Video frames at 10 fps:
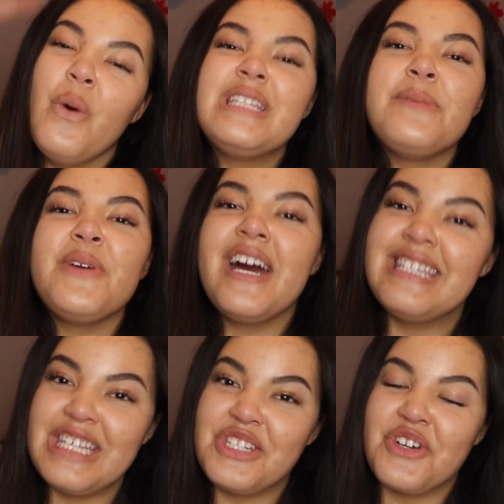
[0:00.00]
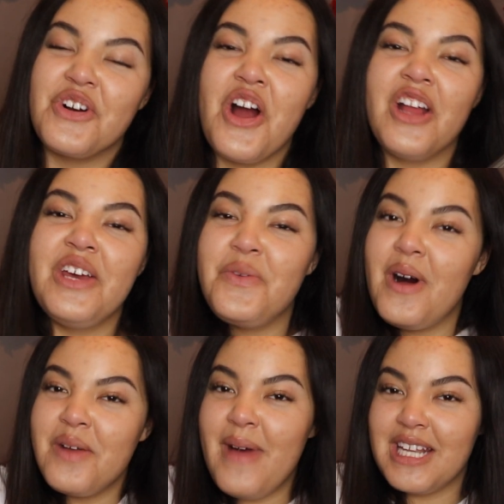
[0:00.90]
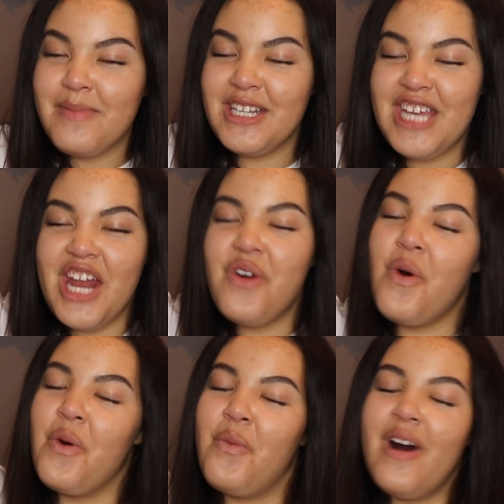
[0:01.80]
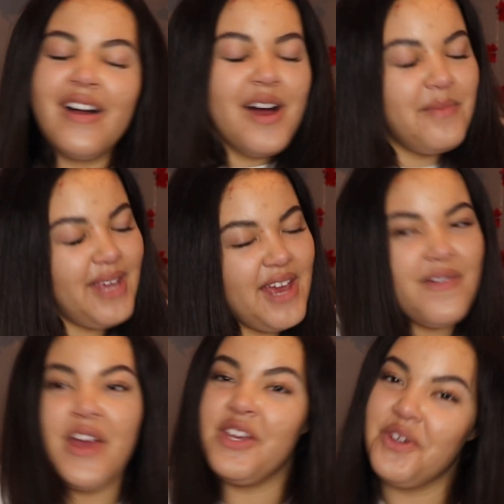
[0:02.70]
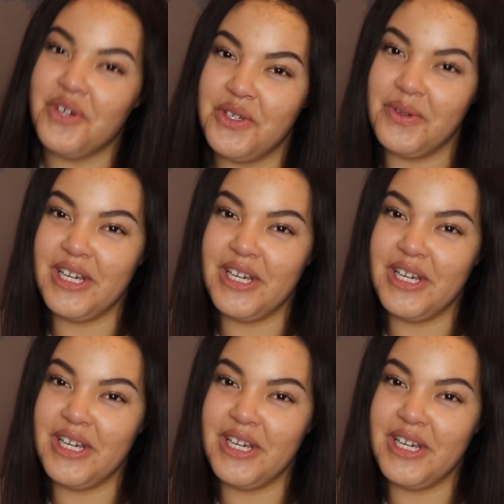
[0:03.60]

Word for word: What's up, you guys? It's your girl Carly. Welcome back to my channel, or welcome if you're new